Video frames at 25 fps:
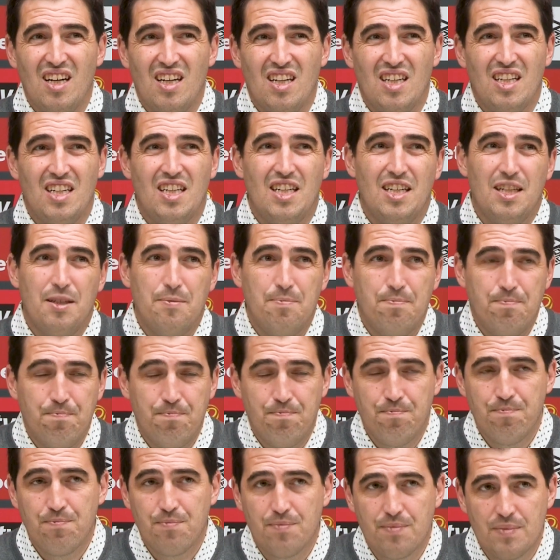Uh,
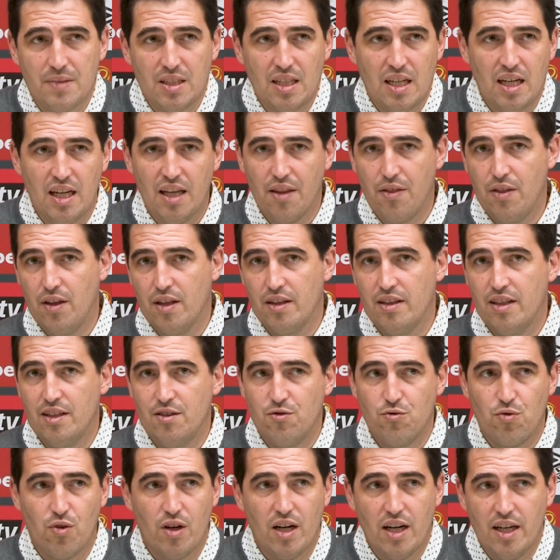I think they
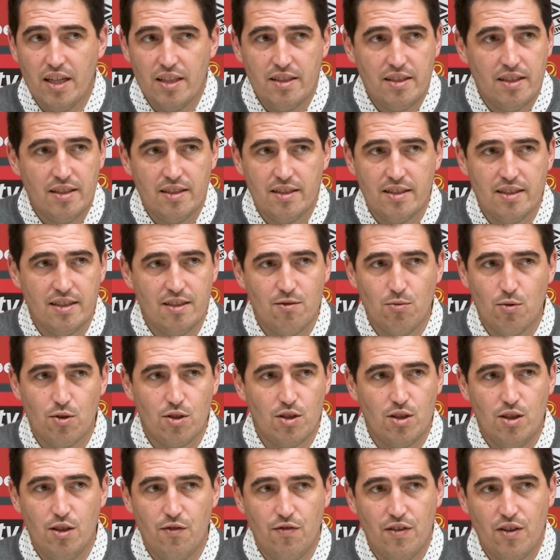tried. It
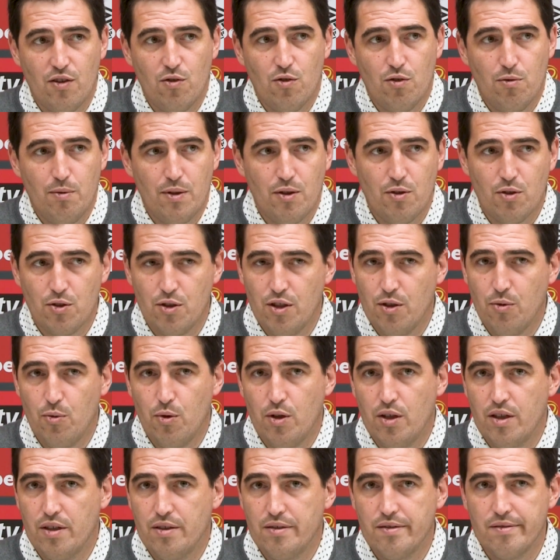was difficult because they
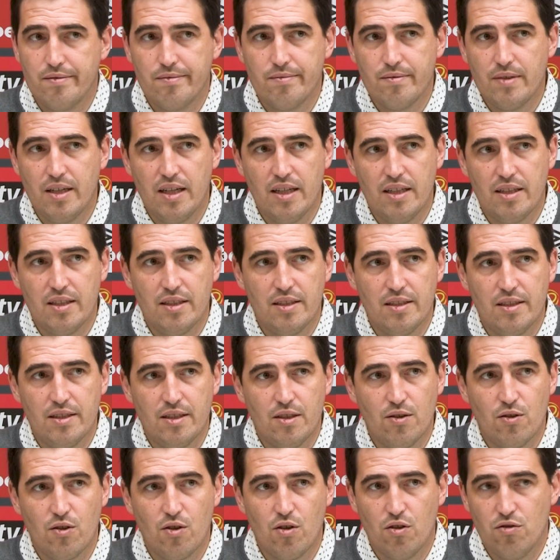were and
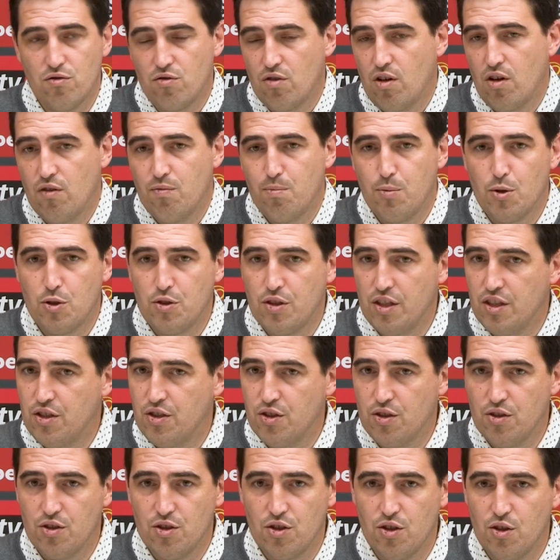on control of
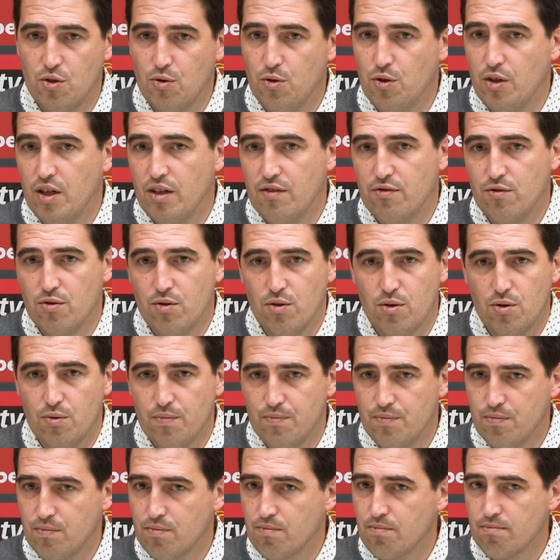possession. So you have to
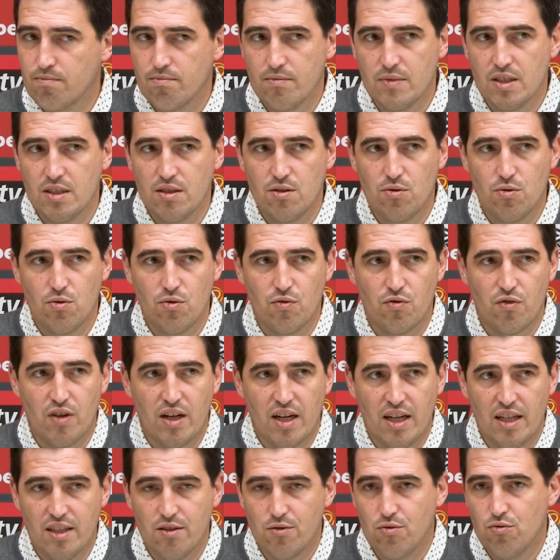to
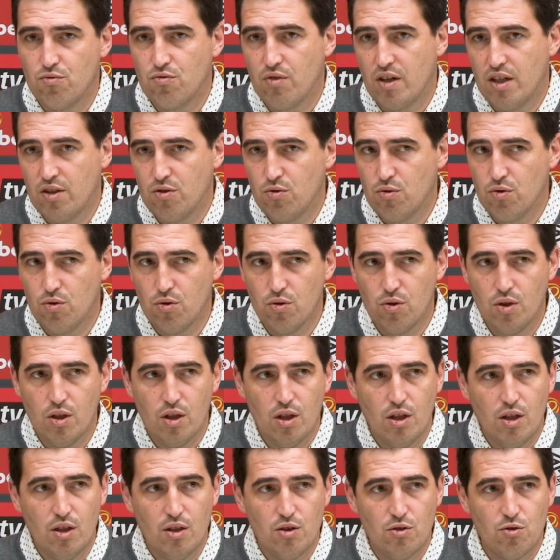run to try to
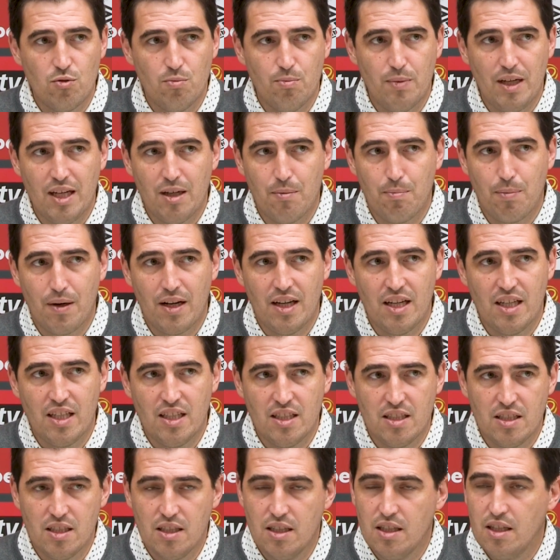to make
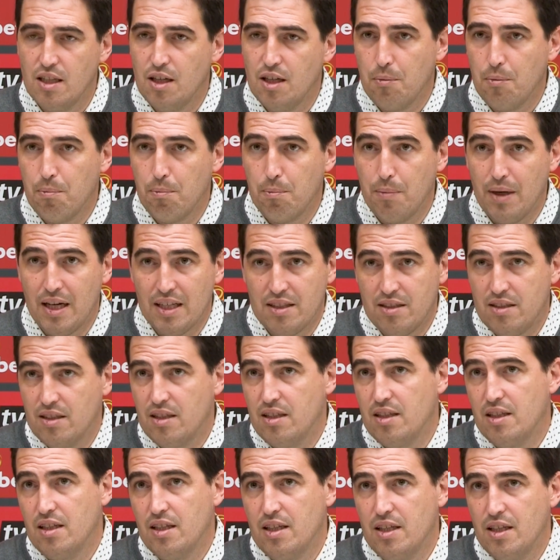plays, but
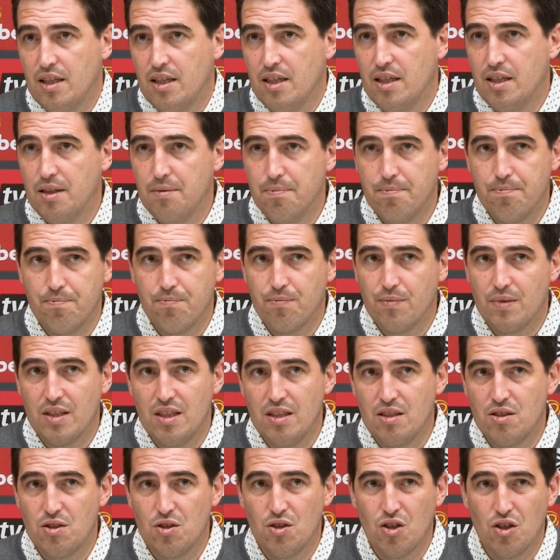uh,
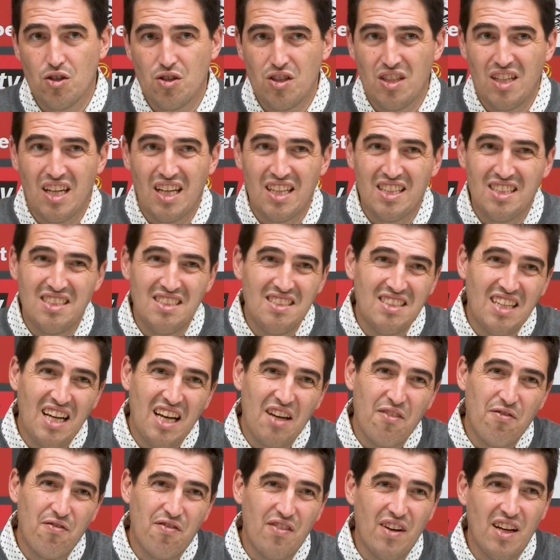it's not that
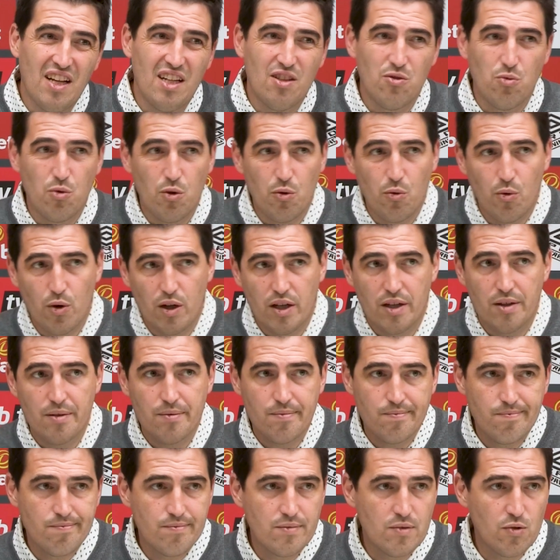I felt we were
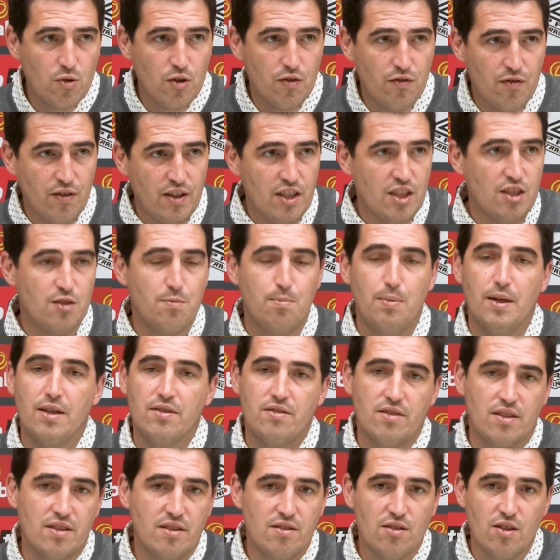we finished
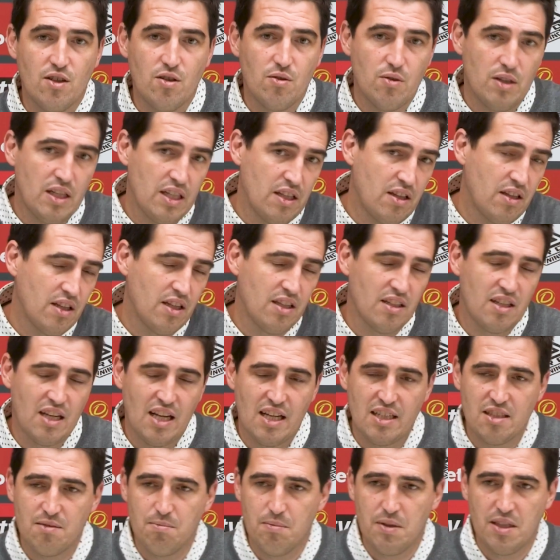better. No, I think
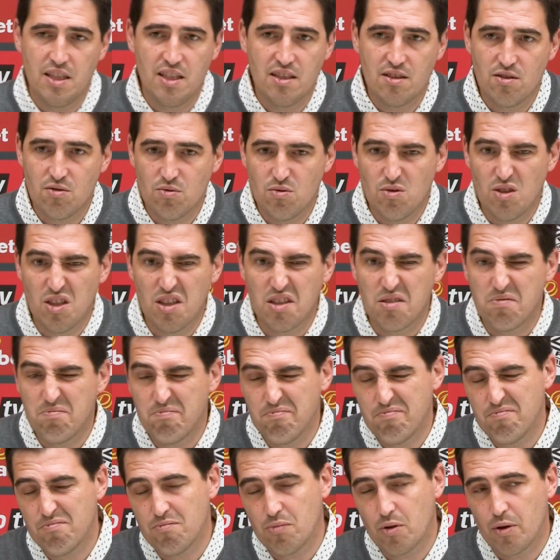last minutes were
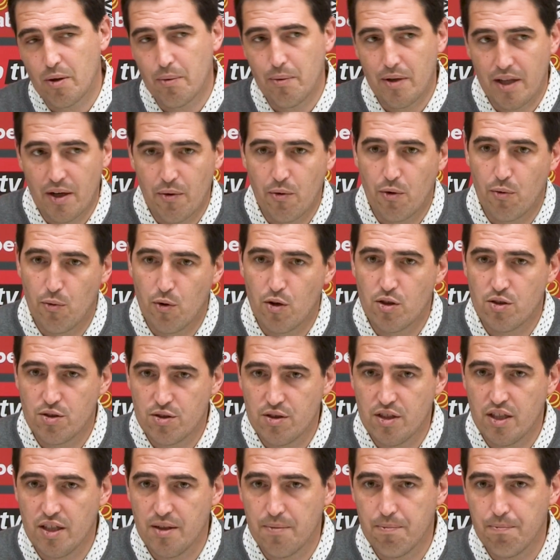probably our
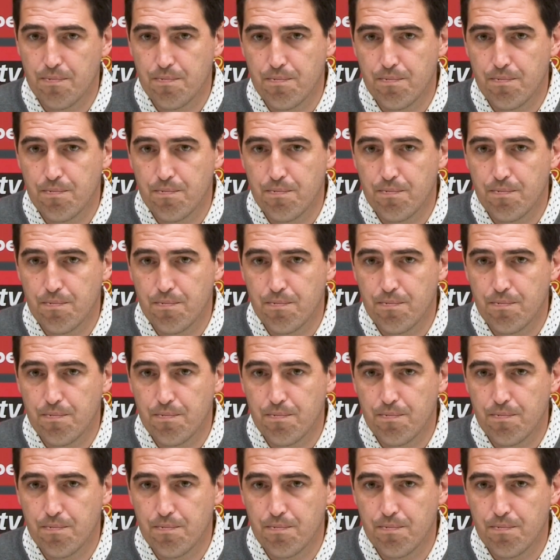worst. Yeah.